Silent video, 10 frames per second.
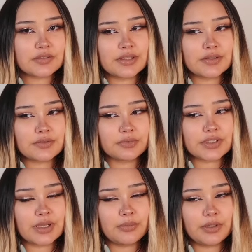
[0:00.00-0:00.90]
this
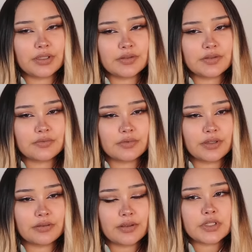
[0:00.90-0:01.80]
resemblance
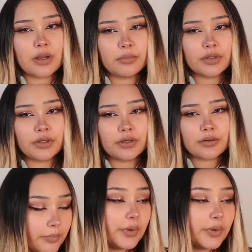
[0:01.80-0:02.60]
with Tumblr.